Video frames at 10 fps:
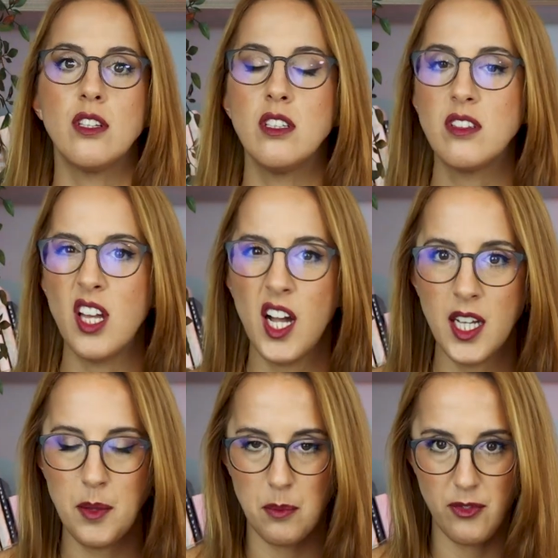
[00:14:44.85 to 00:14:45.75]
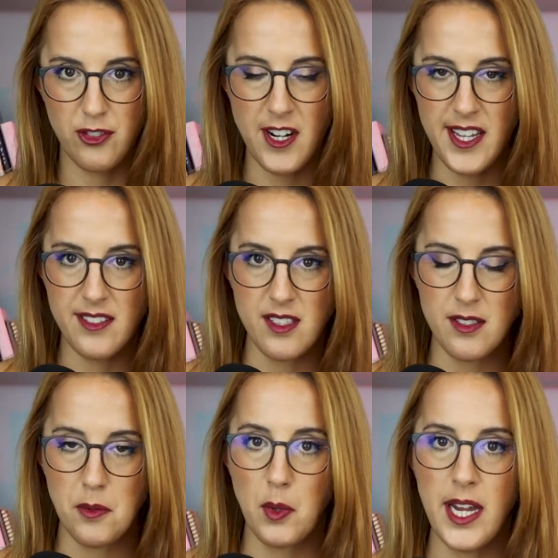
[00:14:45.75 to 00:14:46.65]
the time
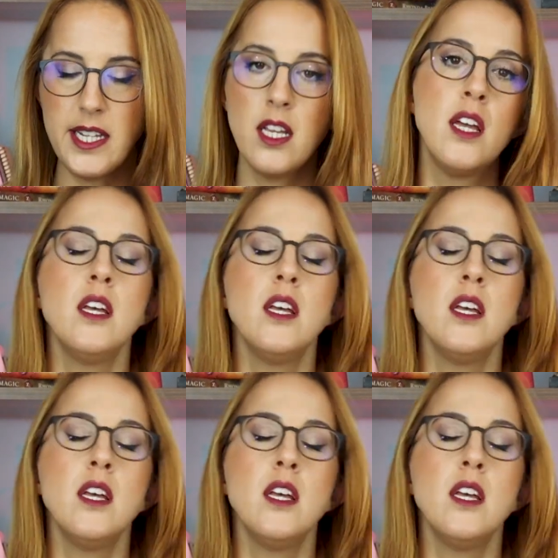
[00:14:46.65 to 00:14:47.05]
phrases, right?